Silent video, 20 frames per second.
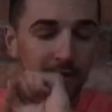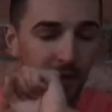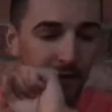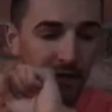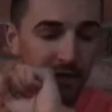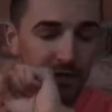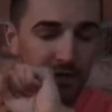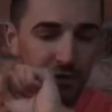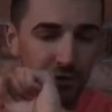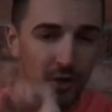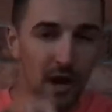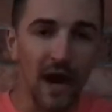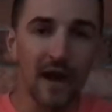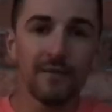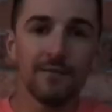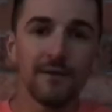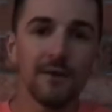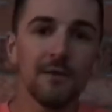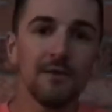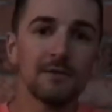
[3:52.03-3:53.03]
Let it
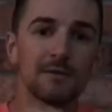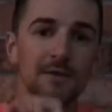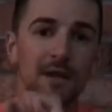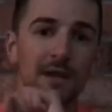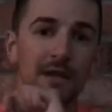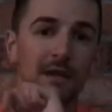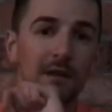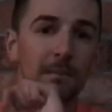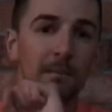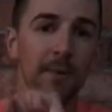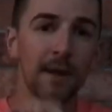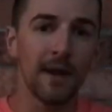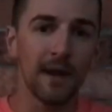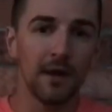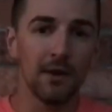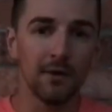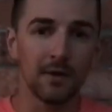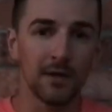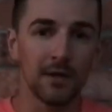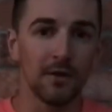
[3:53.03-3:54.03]
drive you and
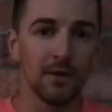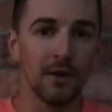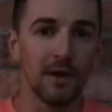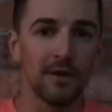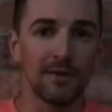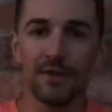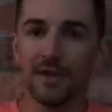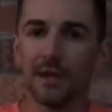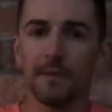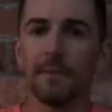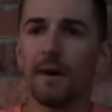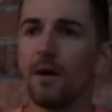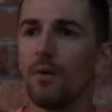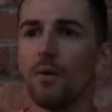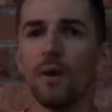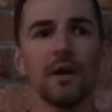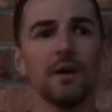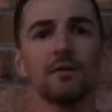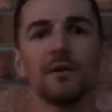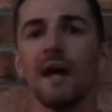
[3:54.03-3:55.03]
compel you. And think
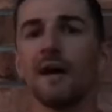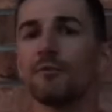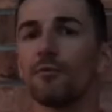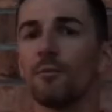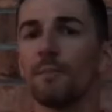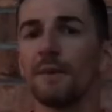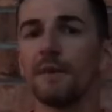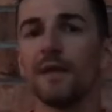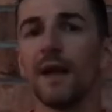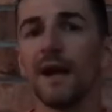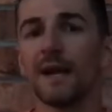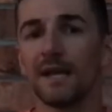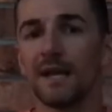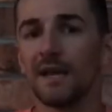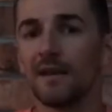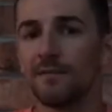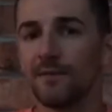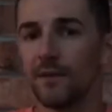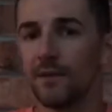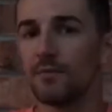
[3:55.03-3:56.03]
about what your life would be like
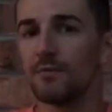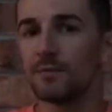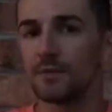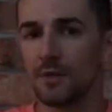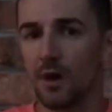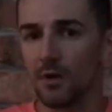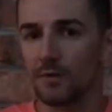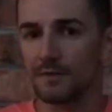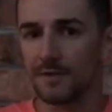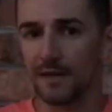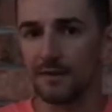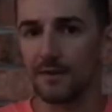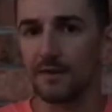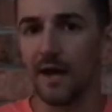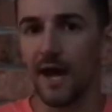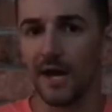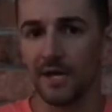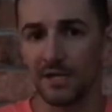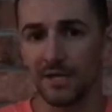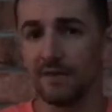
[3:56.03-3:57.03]
if you don't take
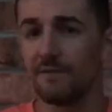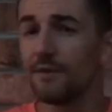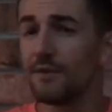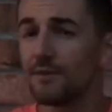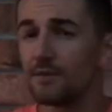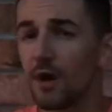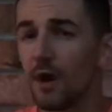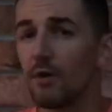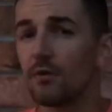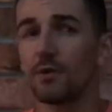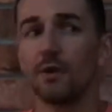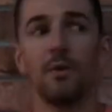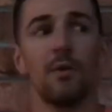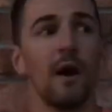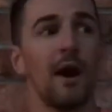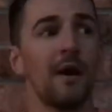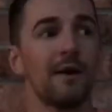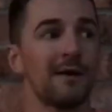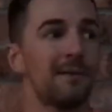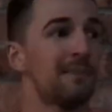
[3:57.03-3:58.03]
the action. If you don't go
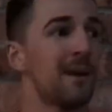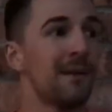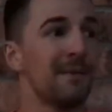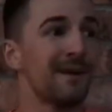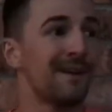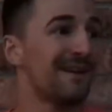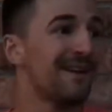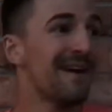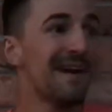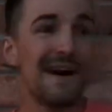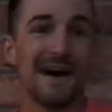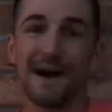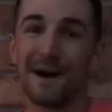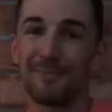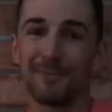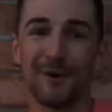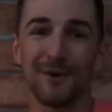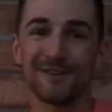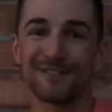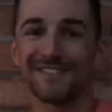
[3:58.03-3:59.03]
out and maybe
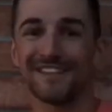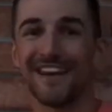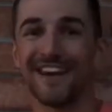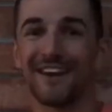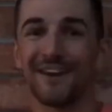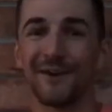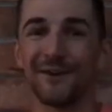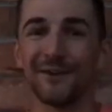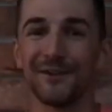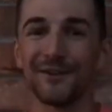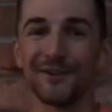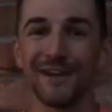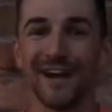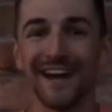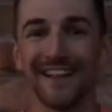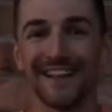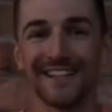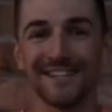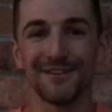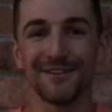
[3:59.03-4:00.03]
approach that girl or
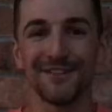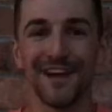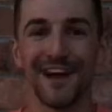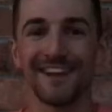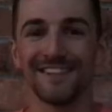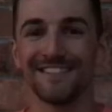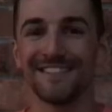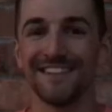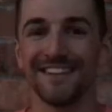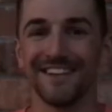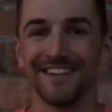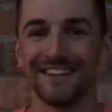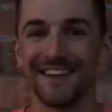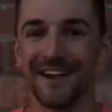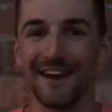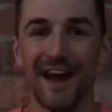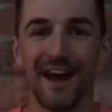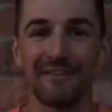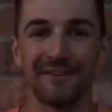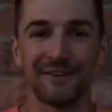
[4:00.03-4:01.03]
guy you'd like to
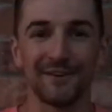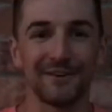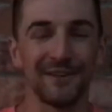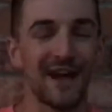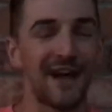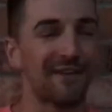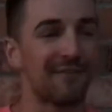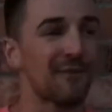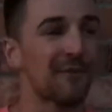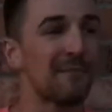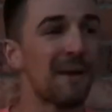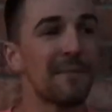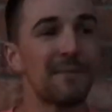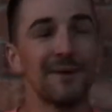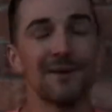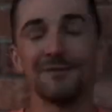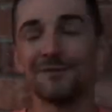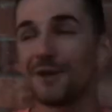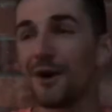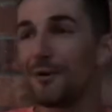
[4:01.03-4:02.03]
have in your life. Or
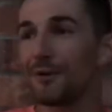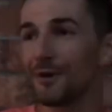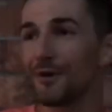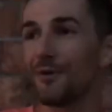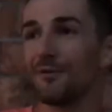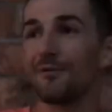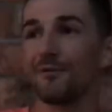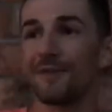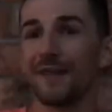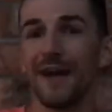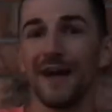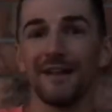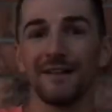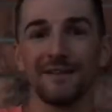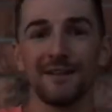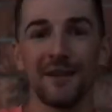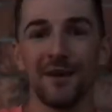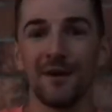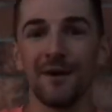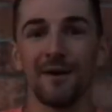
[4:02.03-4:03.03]
maybe you don't go for
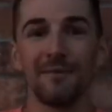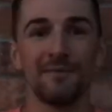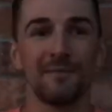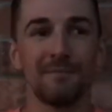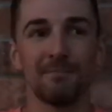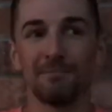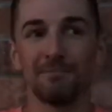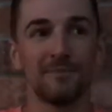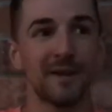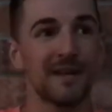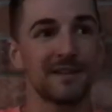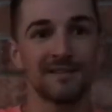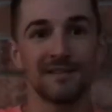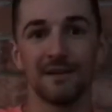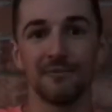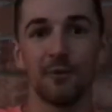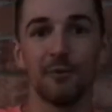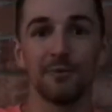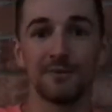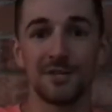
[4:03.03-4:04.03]
that next
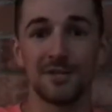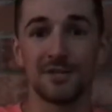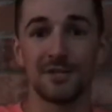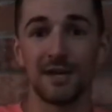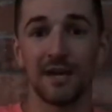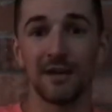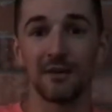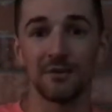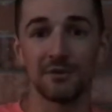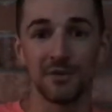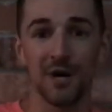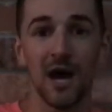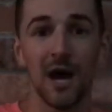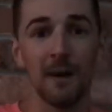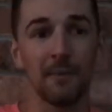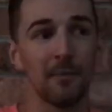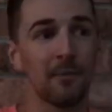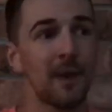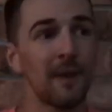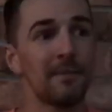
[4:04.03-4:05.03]
level position at your
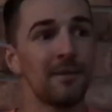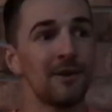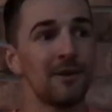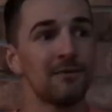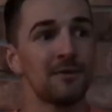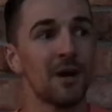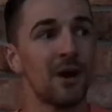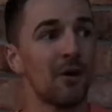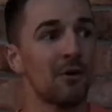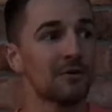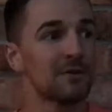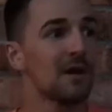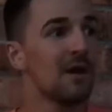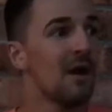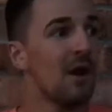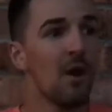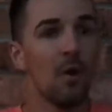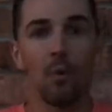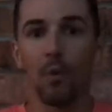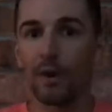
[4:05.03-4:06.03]
job. Or maybe you don't,
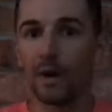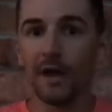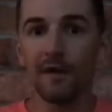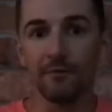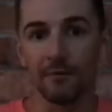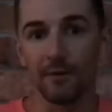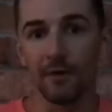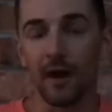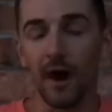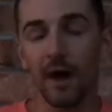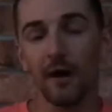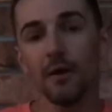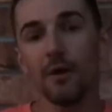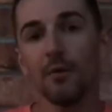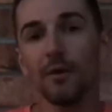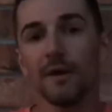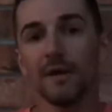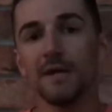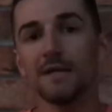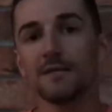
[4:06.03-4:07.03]
whatever. I don't
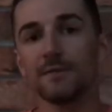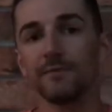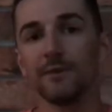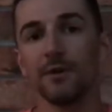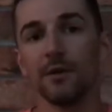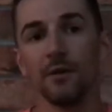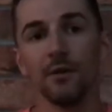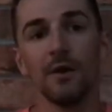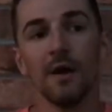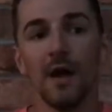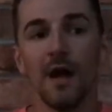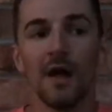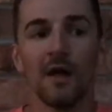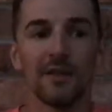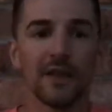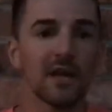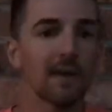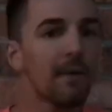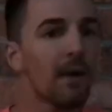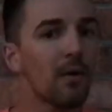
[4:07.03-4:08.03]
know what it is for you.
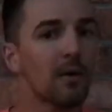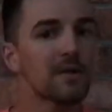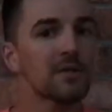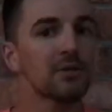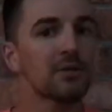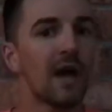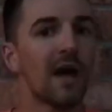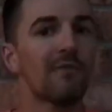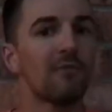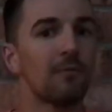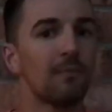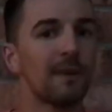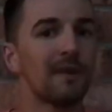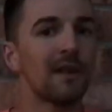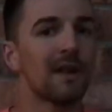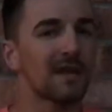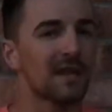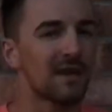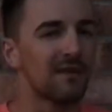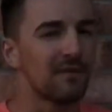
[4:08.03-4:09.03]
Think about what your life would be
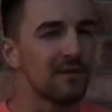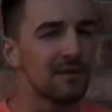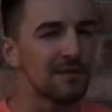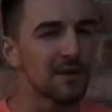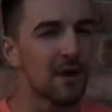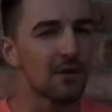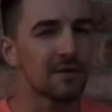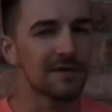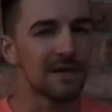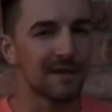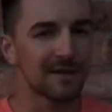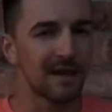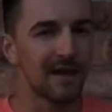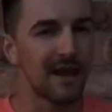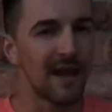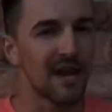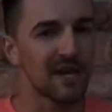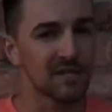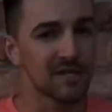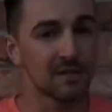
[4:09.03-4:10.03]
like if you don't take
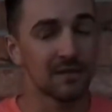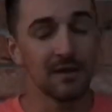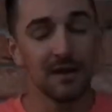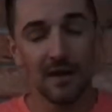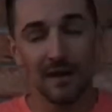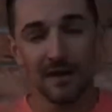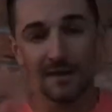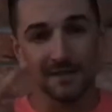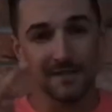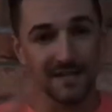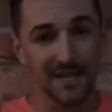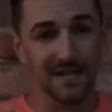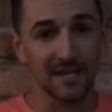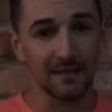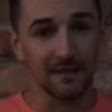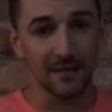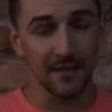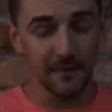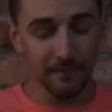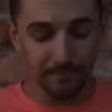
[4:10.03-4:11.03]
that action.
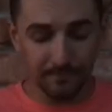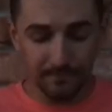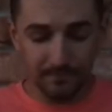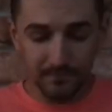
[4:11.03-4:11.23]
Secondly,